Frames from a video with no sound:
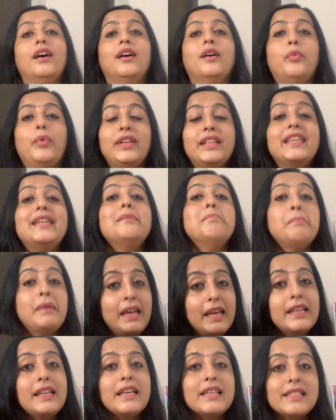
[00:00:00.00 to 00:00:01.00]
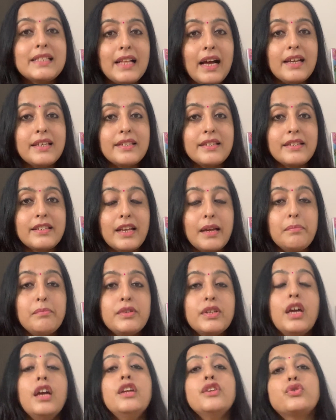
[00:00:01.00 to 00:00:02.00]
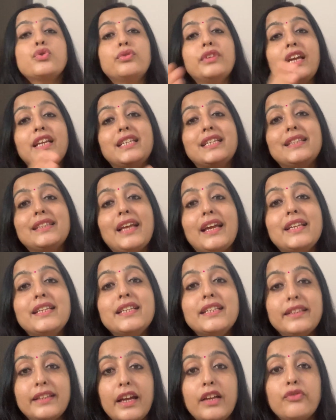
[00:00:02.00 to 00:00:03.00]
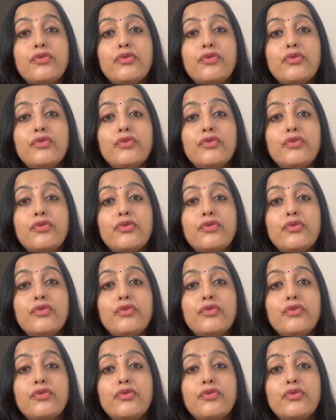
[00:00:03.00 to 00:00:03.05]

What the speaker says: when he made his last attempt to 1999,